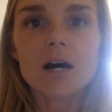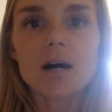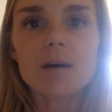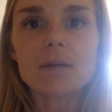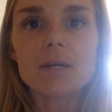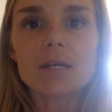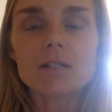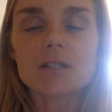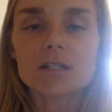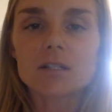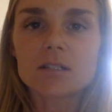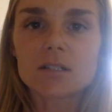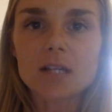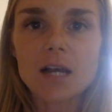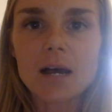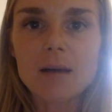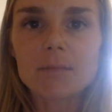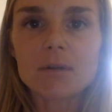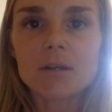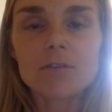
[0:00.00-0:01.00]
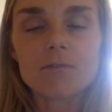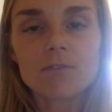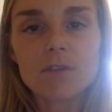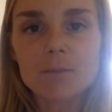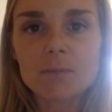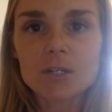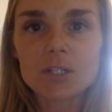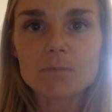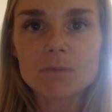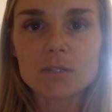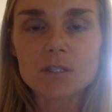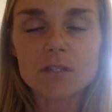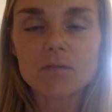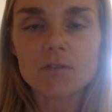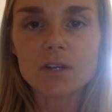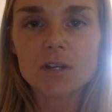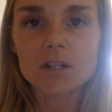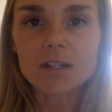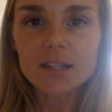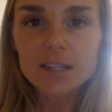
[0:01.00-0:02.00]
It's a dominant
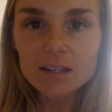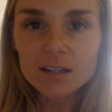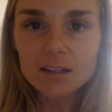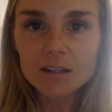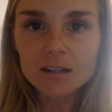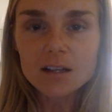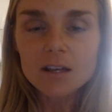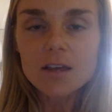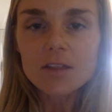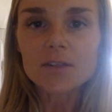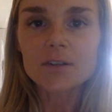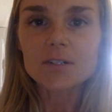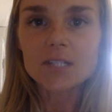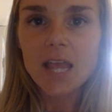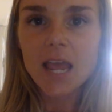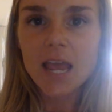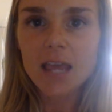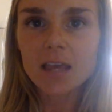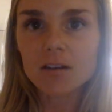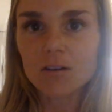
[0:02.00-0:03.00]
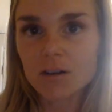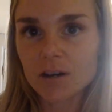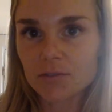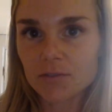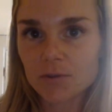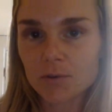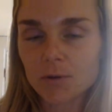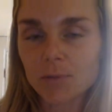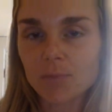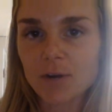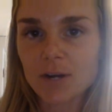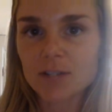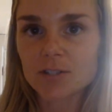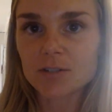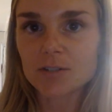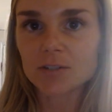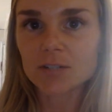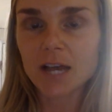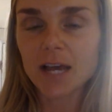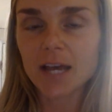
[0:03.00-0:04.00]
female-specific allele. They're taken off the
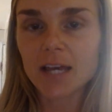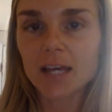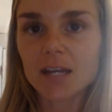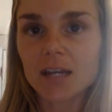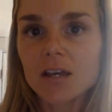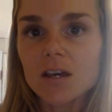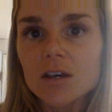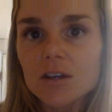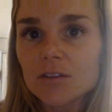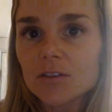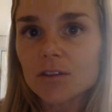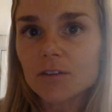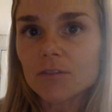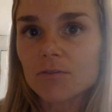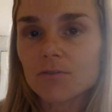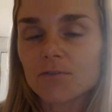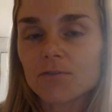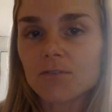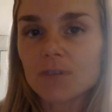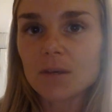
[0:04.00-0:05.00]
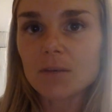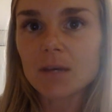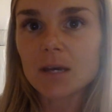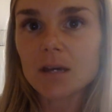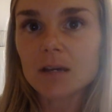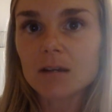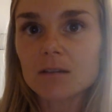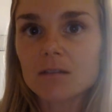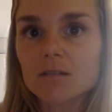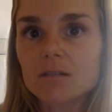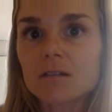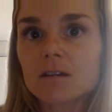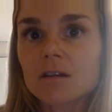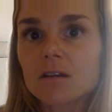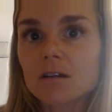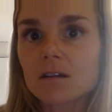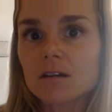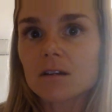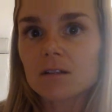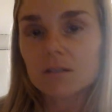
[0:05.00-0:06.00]
repressor diet. The females
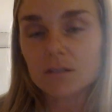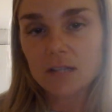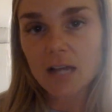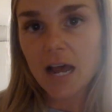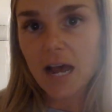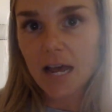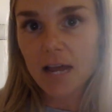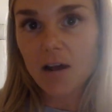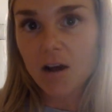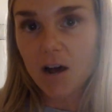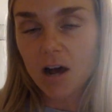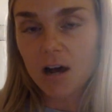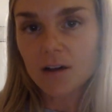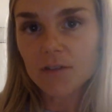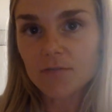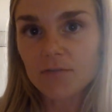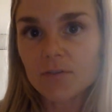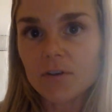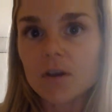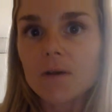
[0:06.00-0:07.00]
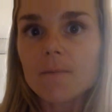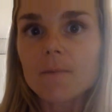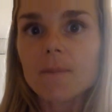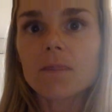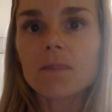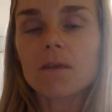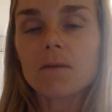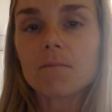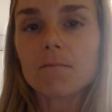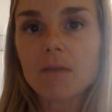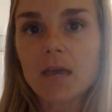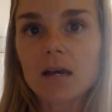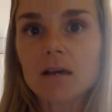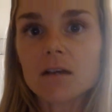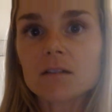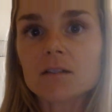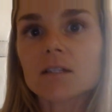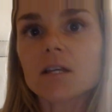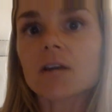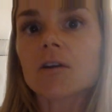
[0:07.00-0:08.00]
die off. The
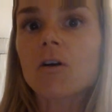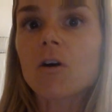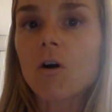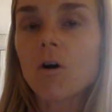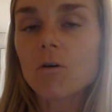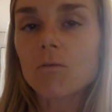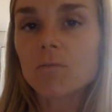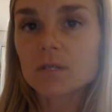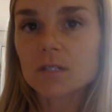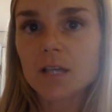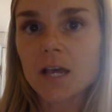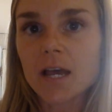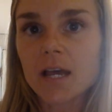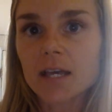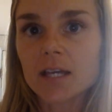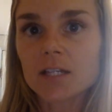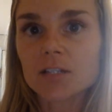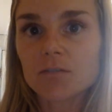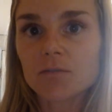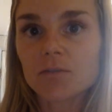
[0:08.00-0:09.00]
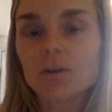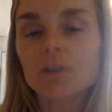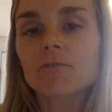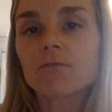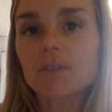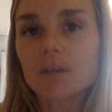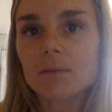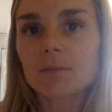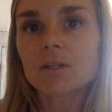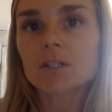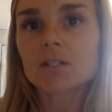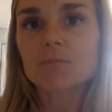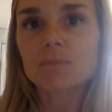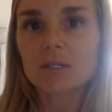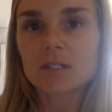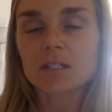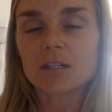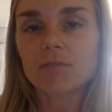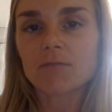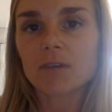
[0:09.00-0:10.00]
males that are homozygous for a
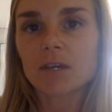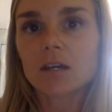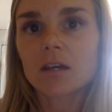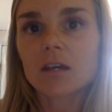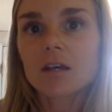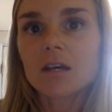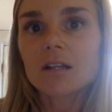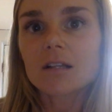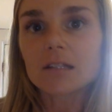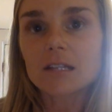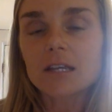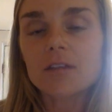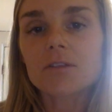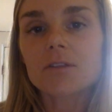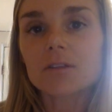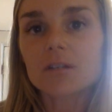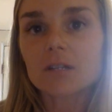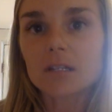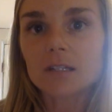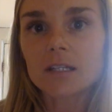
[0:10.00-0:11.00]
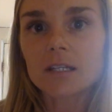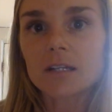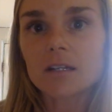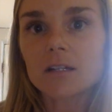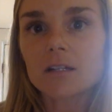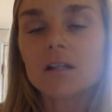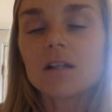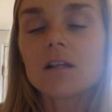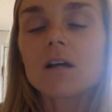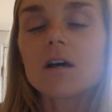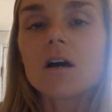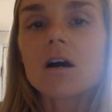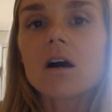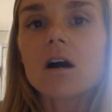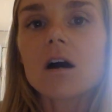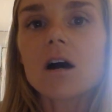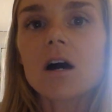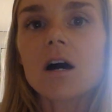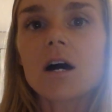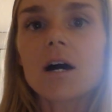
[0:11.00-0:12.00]
female-specific lethal allele
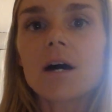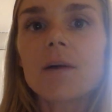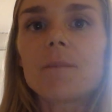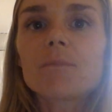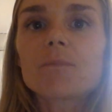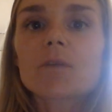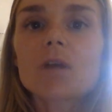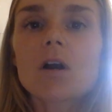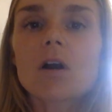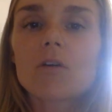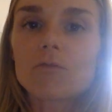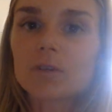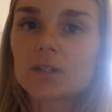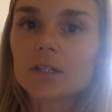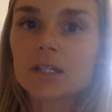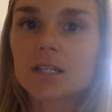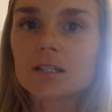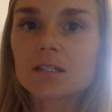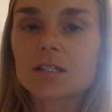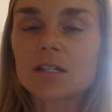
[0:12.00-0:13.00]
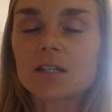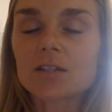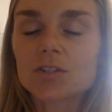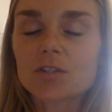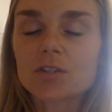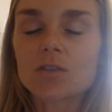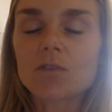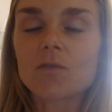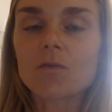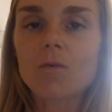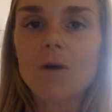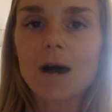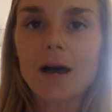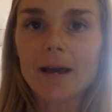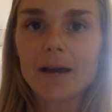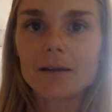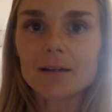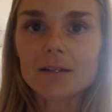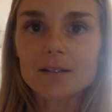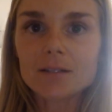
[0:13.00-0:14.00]
are released into the
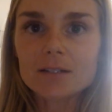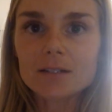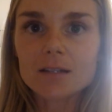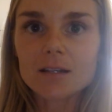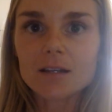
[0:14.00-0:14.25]
wild.